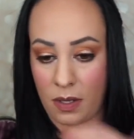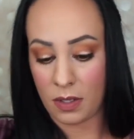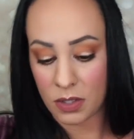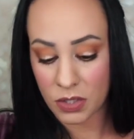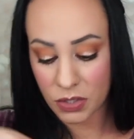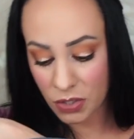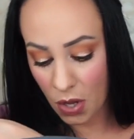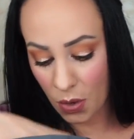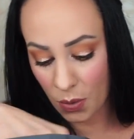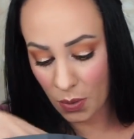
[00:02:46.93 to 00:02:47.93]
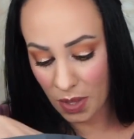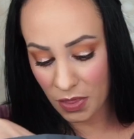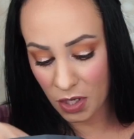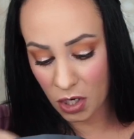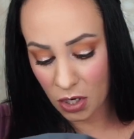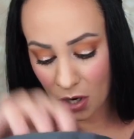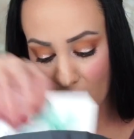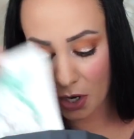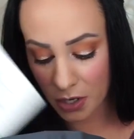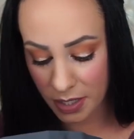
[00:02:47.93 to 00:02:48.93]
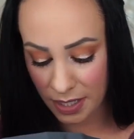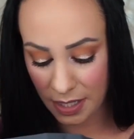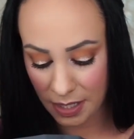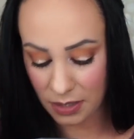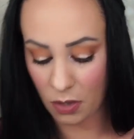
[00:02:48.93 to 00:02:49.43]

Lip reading: So the card is,